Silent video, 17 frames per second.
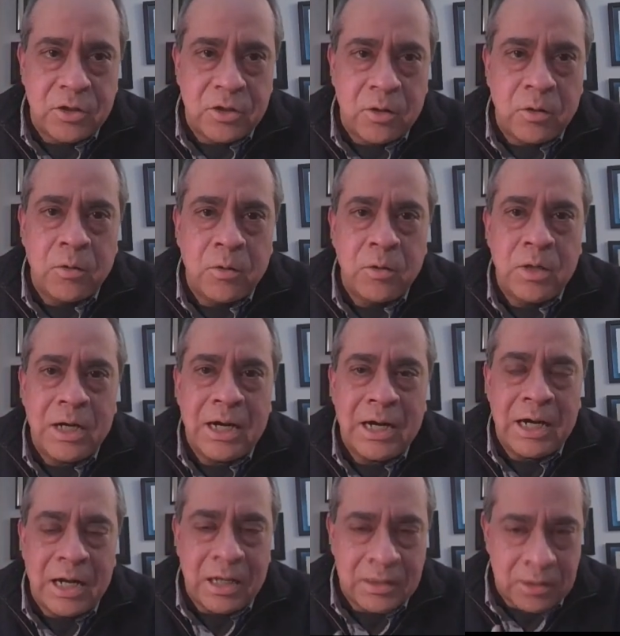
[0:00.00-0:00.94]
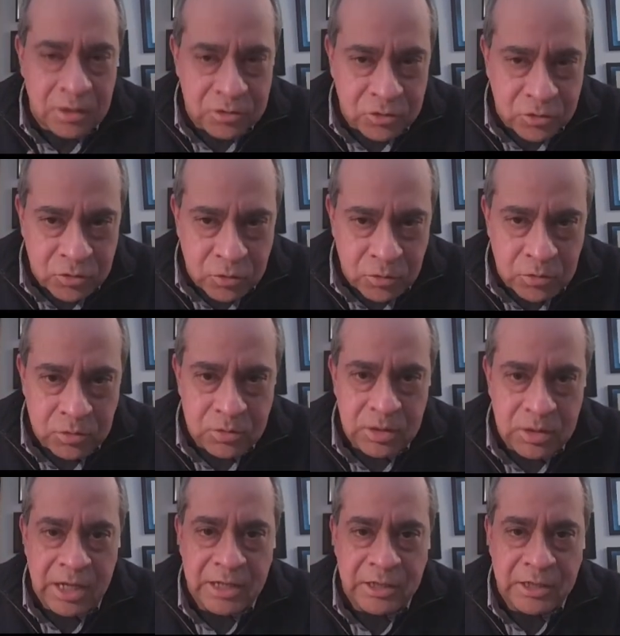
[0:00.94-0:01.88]
So a lot to
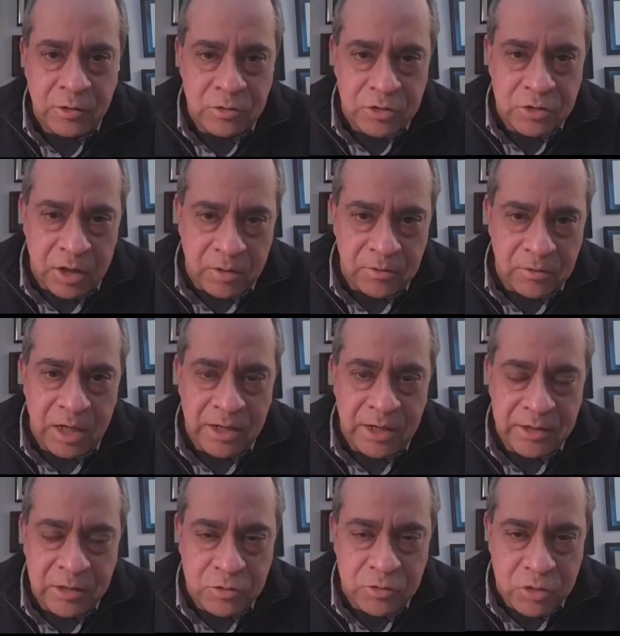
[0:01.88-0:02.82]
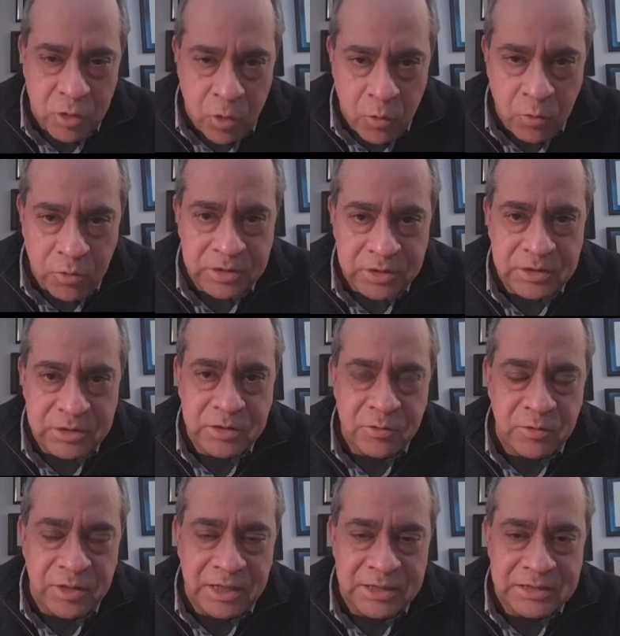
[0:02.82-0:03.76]
do, a huge homework that
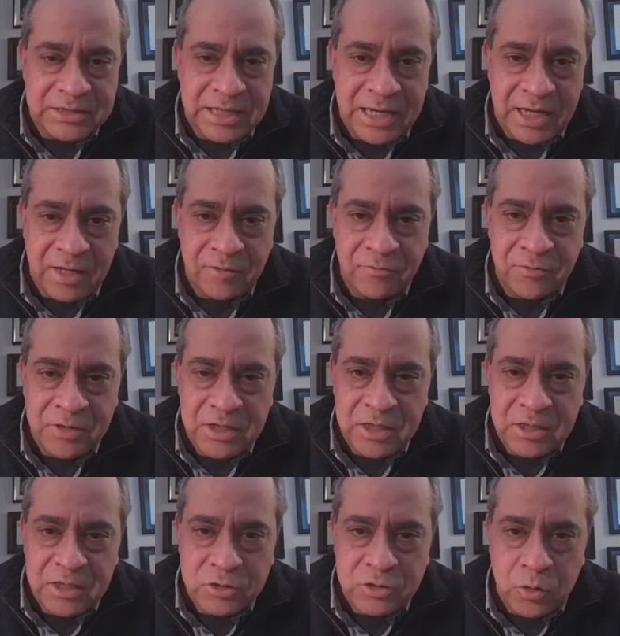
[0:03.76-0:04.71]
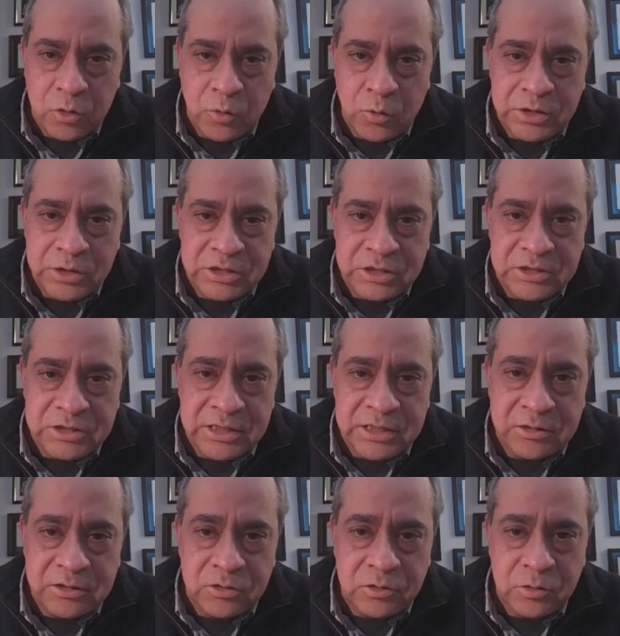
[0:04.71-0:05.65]
you guys have. So we just
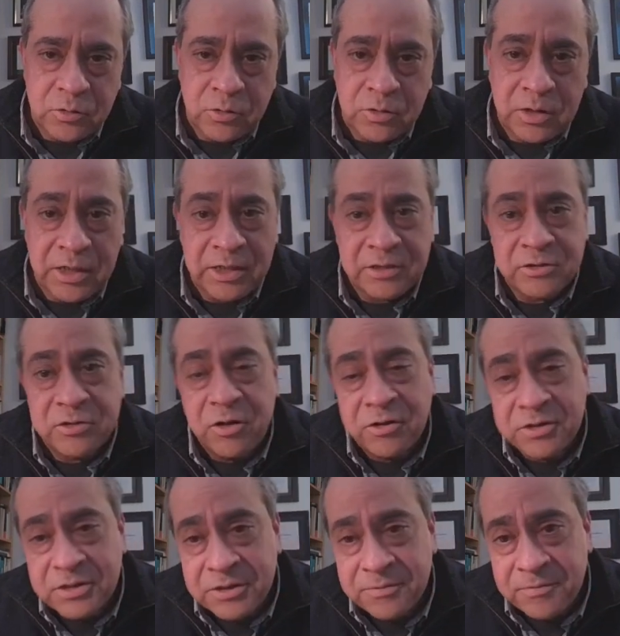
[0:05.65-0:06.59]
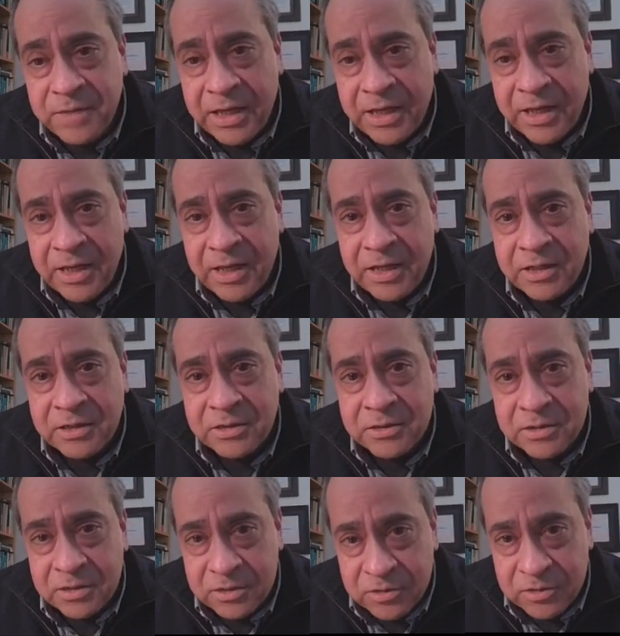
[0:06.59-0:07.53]
need to click start
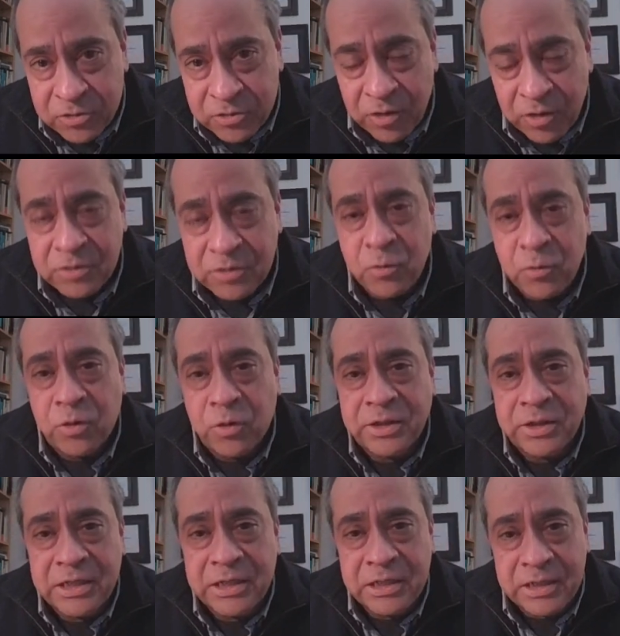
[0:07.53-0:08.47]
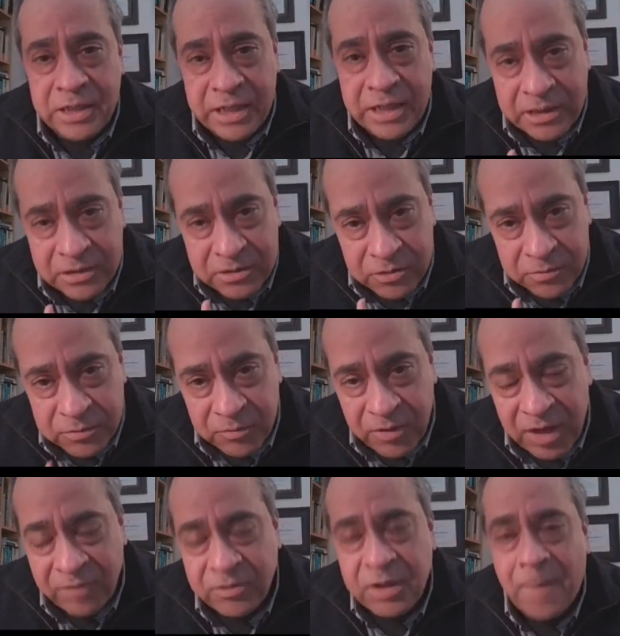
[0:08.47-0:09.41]
and start working in terms
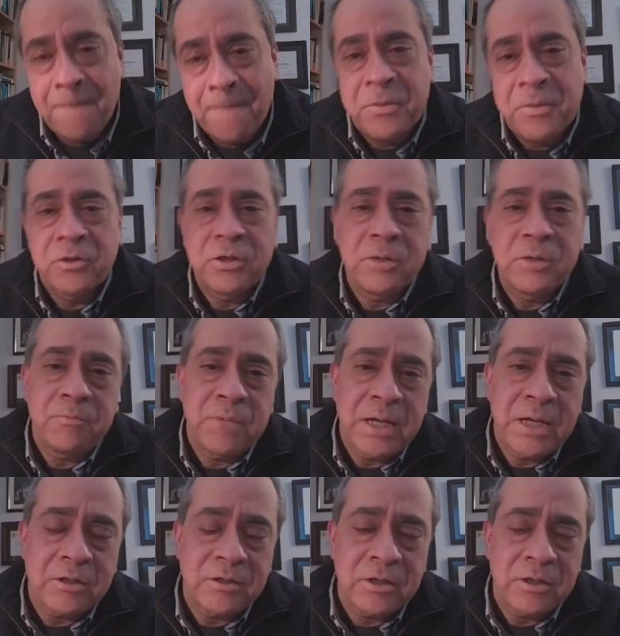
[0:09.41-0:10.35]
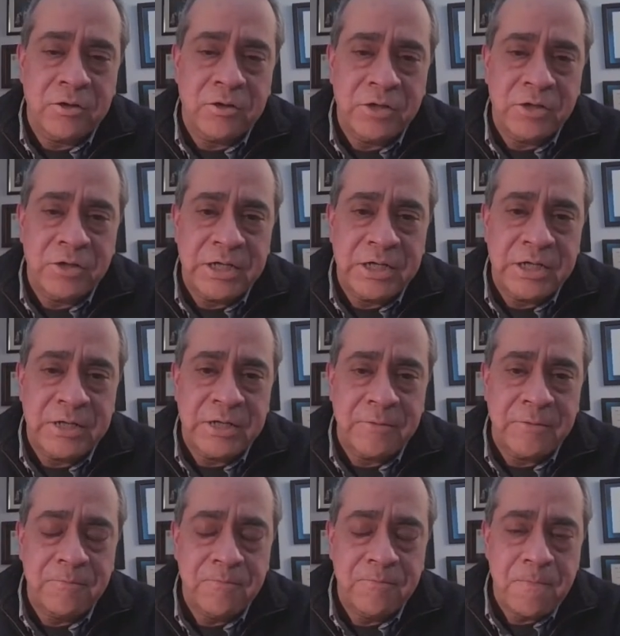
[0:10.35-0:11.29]
of having a better
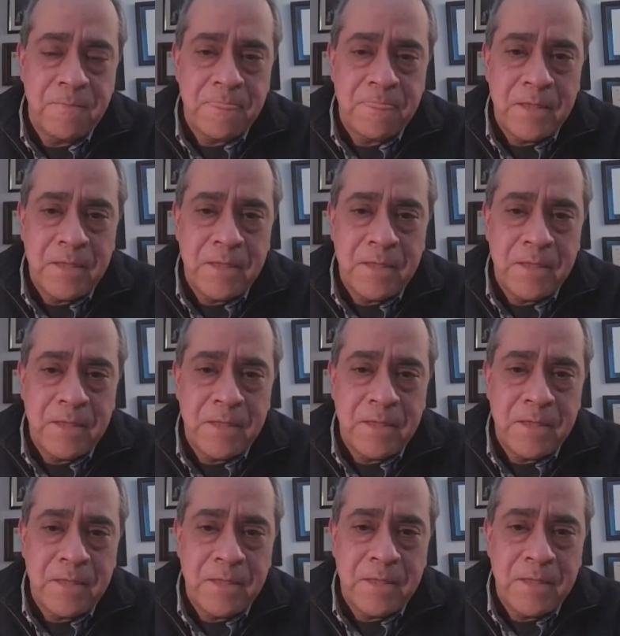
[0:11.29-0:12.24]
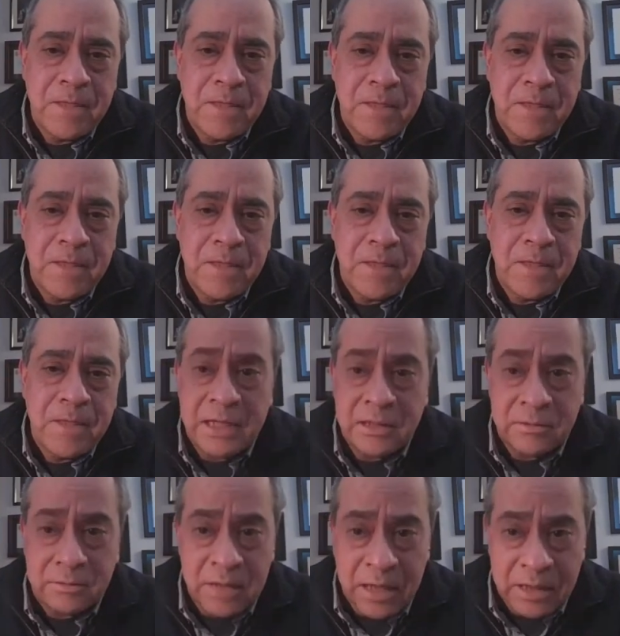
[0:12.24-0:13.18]
process for
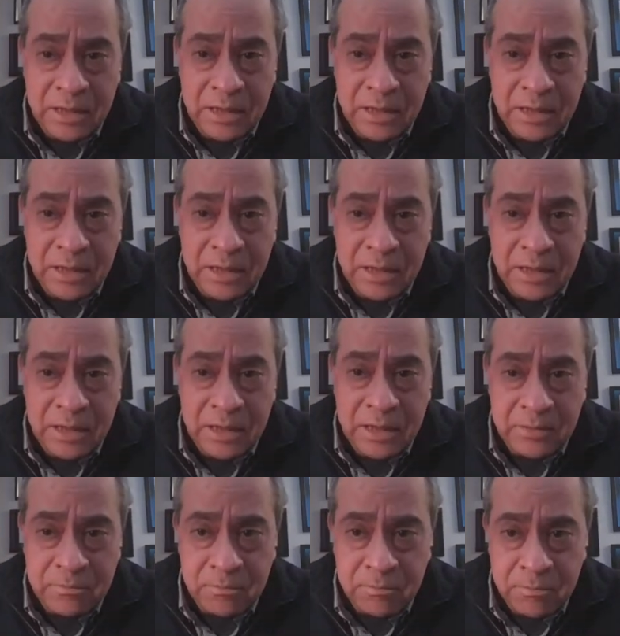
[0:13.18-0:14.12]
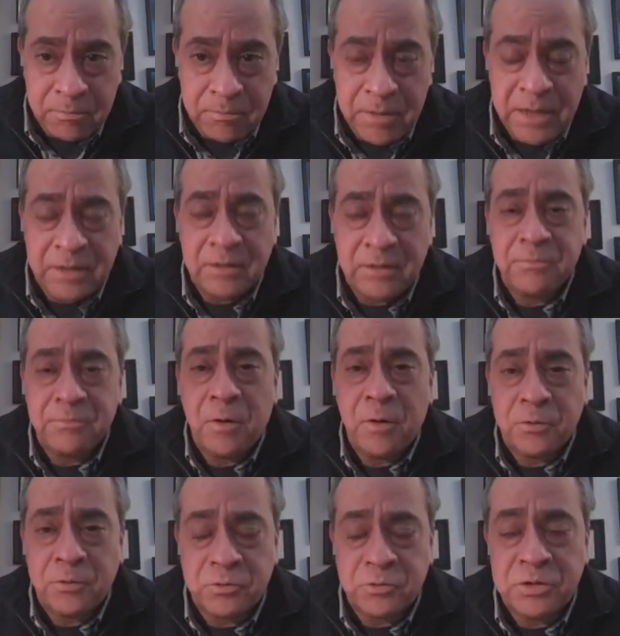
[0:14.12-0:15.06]
everyone, and better
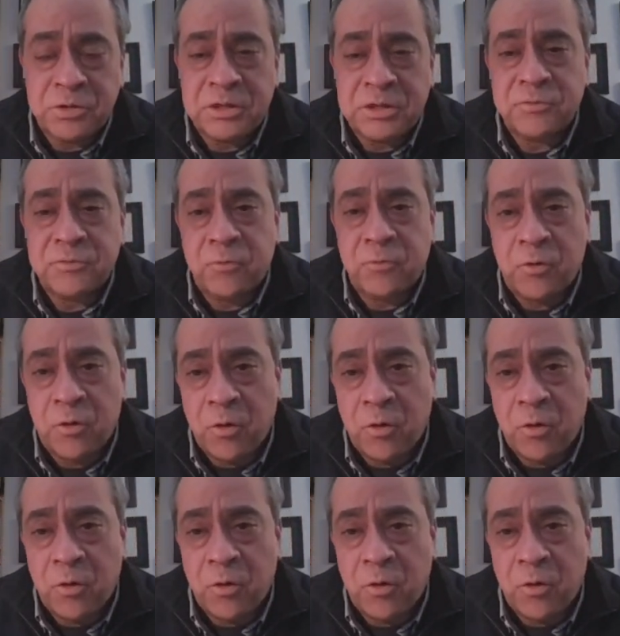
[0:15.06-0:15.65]
opportunities